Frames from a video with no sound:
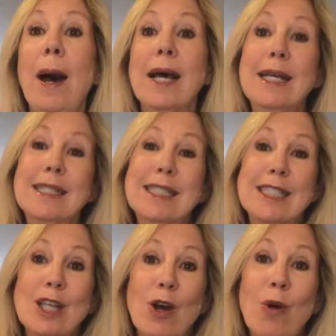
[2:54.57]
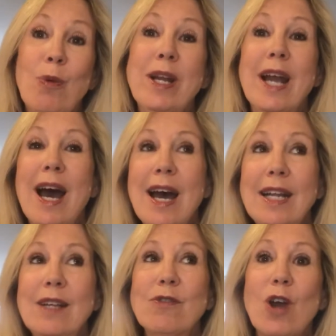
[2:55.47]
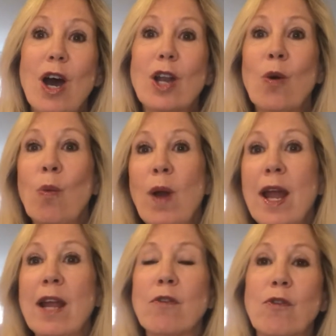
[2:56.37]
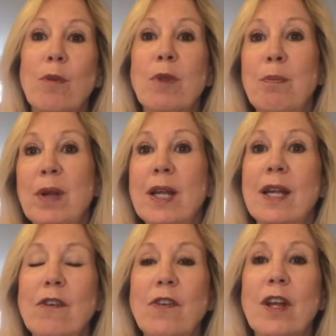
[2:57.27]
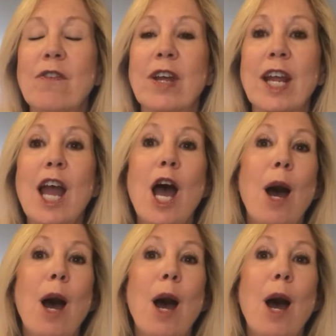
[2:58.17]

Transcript: And so we kind of gotten away from the big gift giving.